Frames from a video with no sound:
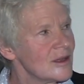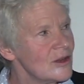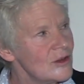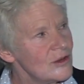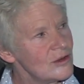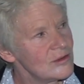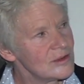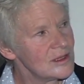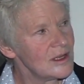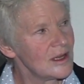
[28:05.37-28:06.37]
who
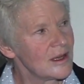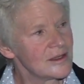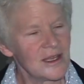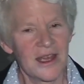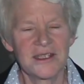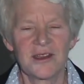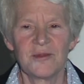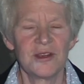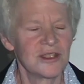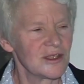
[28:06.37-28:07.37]
died
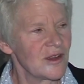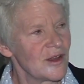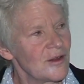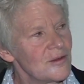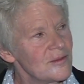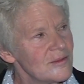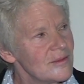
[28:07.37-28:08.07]
some years ago,